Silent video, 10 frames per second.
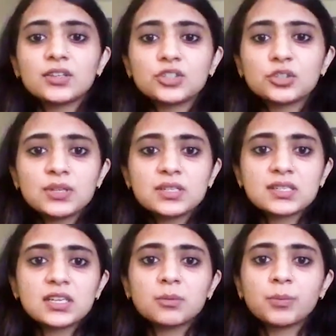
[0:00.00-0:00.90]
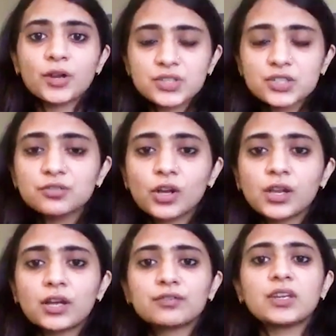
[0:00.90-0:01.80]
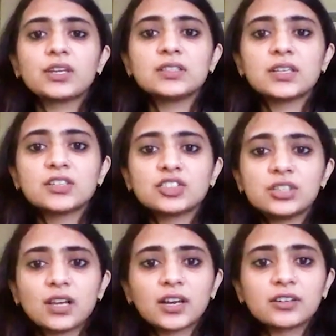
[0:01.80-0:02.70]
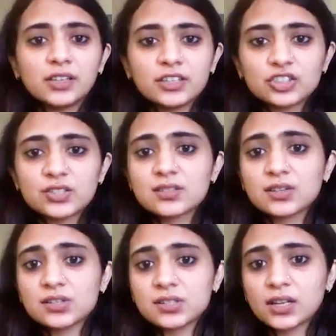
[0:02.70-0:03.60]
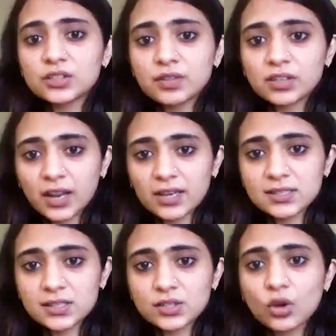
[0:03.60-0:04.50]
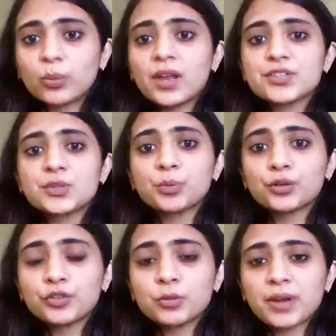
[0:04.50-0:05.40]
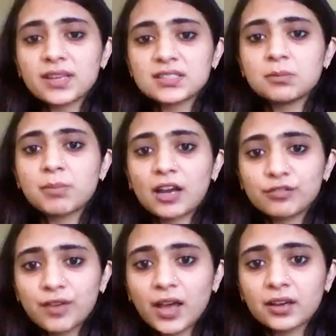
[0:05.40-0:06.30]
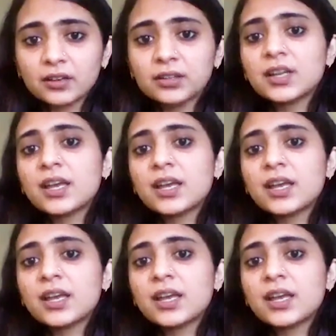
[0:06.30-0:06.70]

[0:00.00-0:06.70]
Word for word: Do we see a positive fallout for India and Sri Lanka relations as a result of the crisis, or will our support for the president backfire,